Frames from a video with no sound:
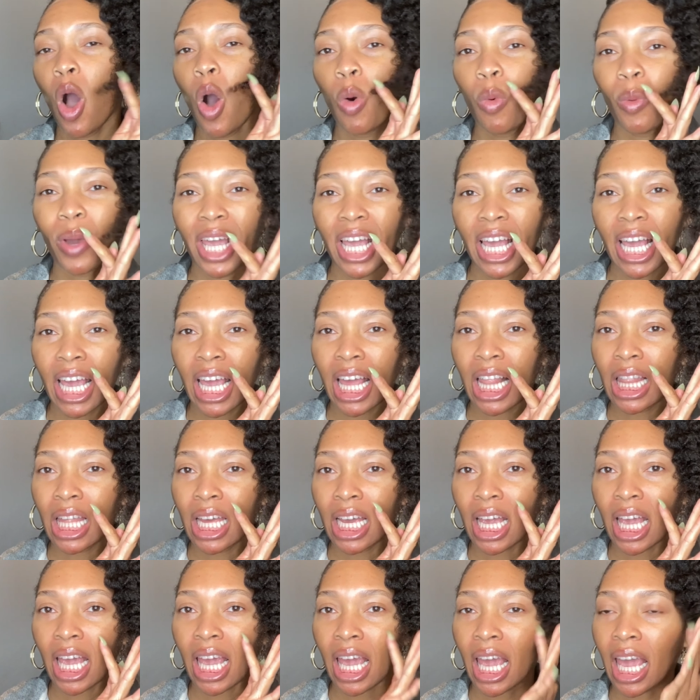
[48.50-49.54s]
when he ain't
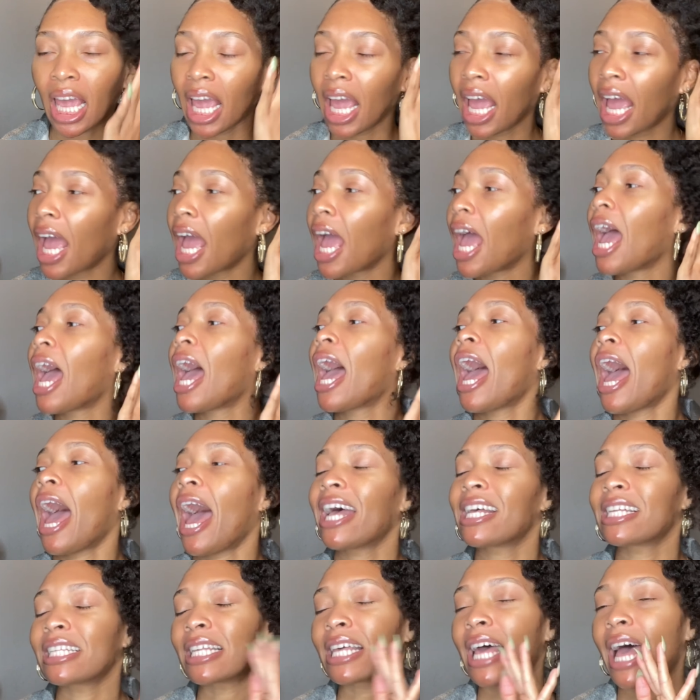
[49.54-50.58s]
looking,
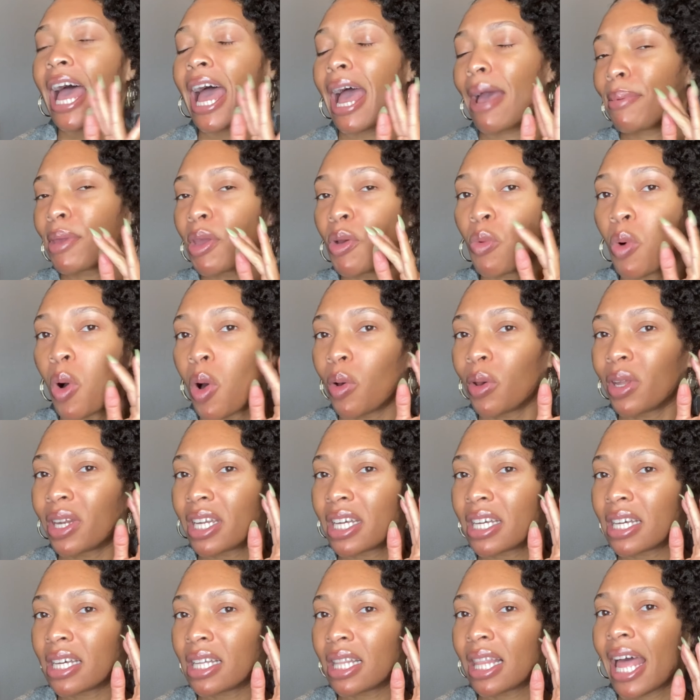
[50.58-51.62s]
I be wanting
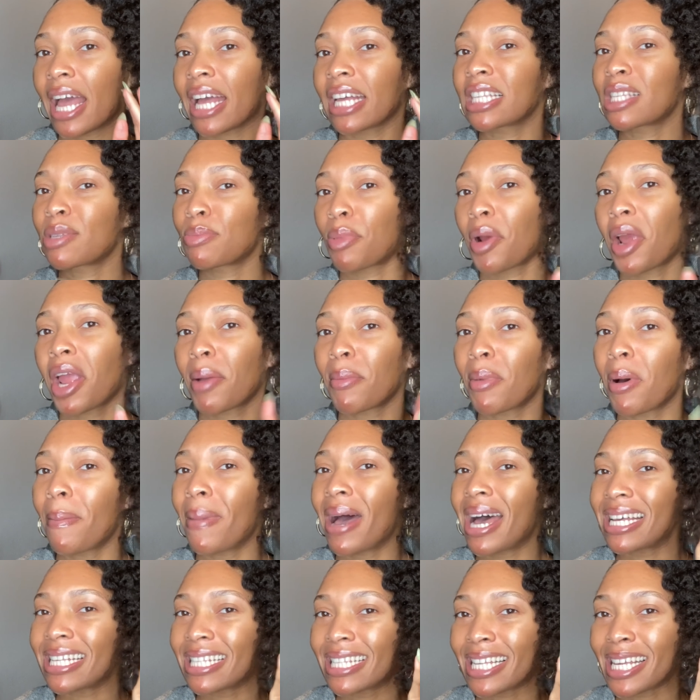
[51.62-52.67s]
to like spray him on
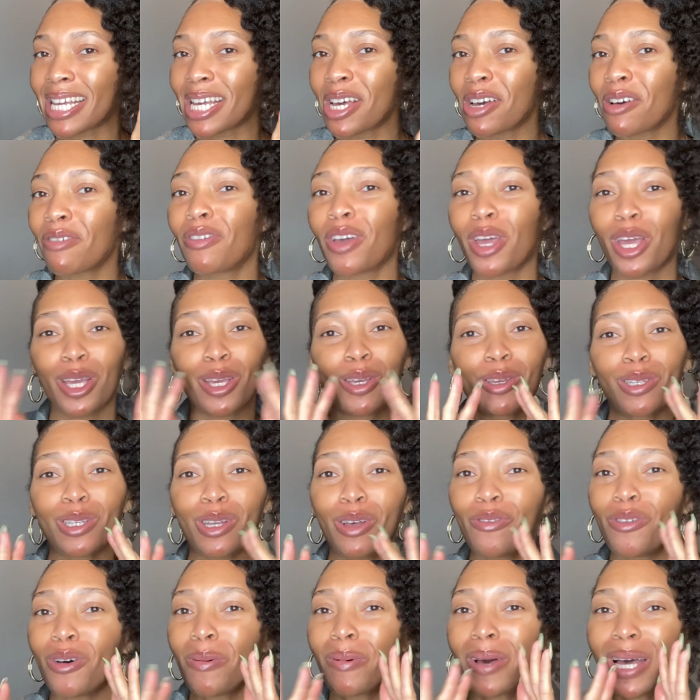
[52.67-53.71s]
myself and use them
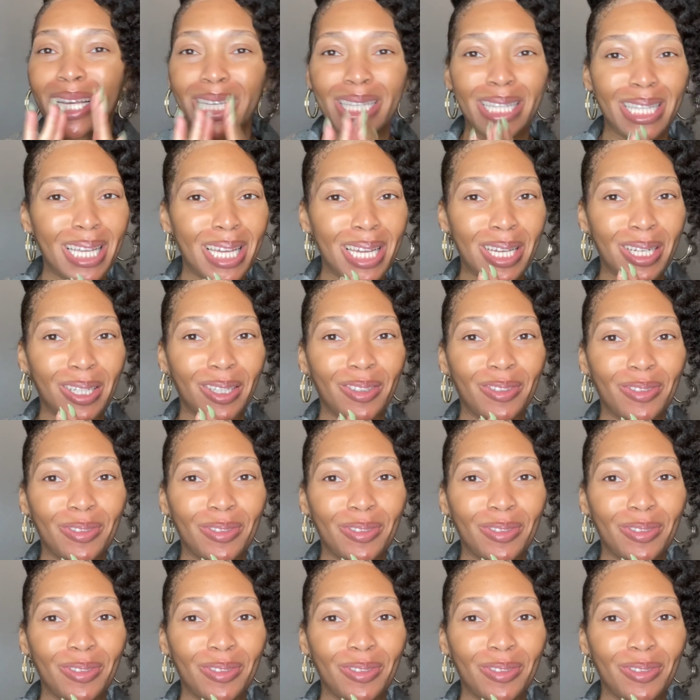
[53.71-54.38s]
for myself.